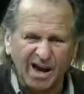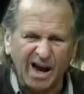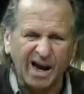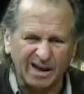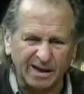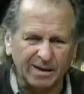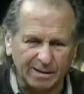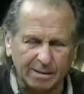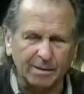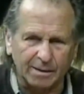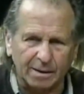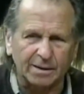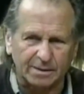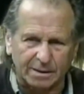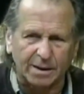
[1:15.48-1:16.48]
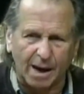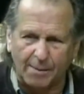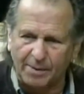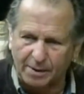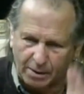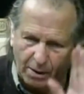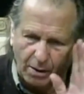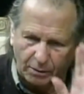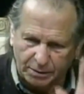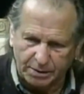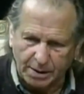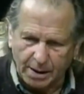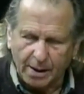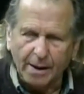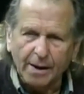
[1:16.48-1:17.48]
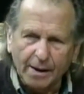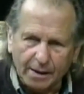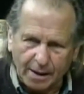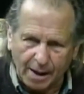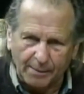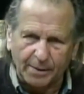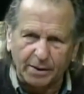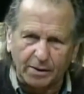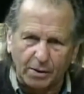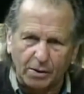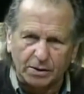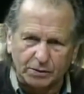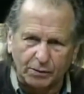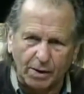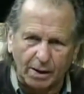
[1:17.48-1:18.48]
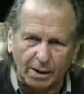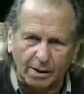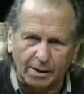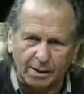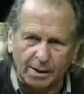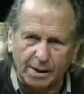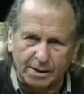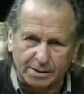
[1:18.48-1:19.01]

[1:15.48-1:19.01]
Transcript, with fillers: I, it's coming close. Coming close. We're gonna need.